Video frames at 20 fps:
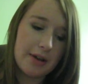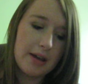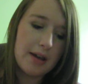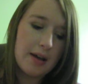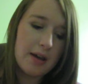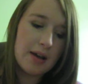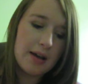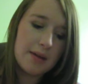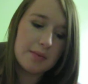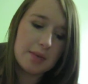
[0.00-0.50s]

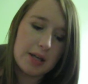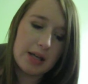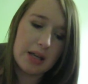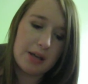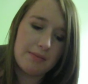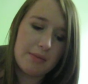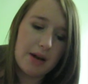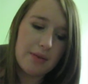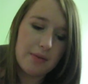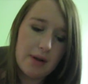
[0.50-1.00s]
I'm
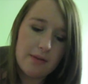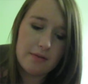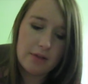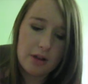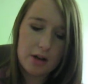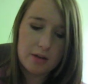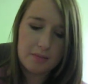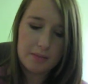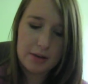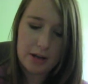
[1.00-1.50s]
taking my
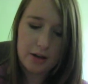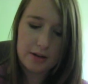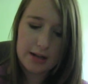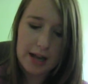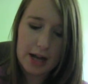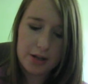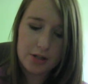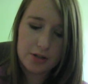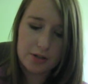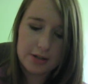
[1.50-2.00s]
Revlon Beyond
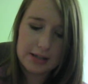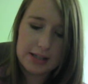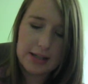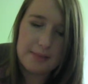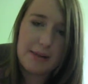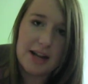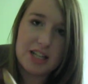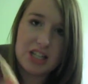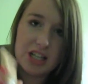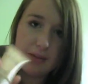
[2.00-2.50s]
Natural Skin
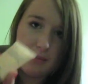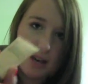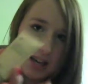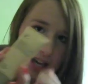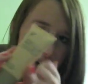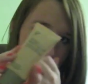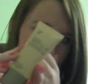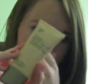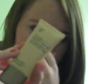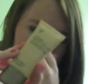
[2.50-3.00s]
Matching
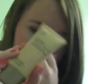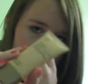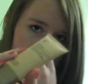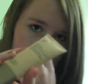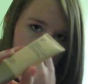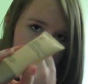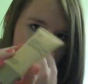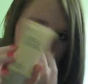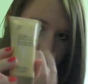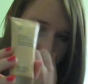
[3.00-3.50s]
Makeup, which I
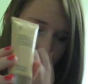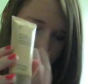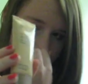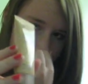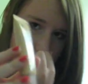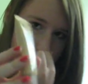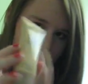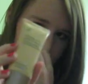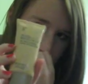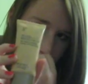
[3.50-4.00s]
never use because
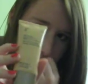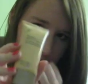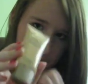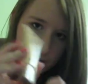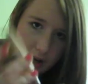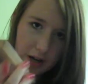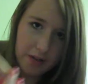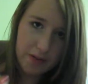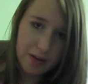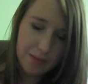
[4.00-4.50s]
it's a bit too
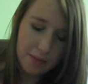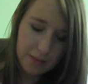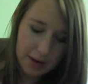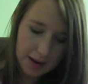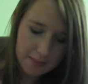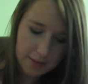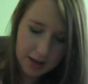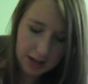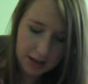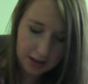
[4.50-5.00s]
dark for me, but
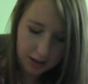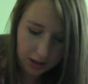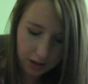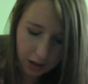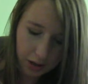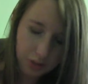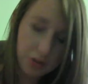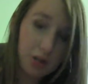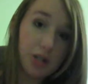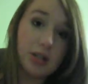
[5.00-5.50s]
I'm thinking, you
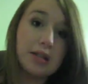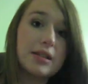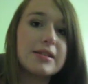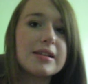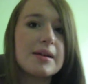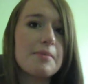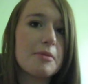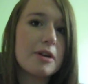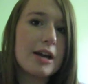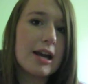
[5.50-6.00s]
know, during the
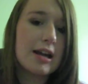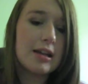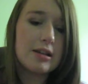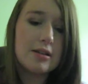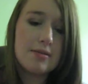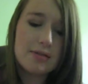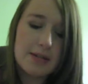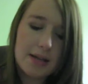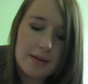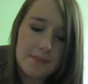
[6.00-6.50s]
summer I could
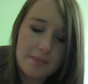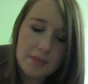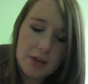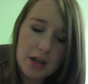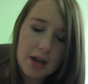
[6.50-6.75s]
use it.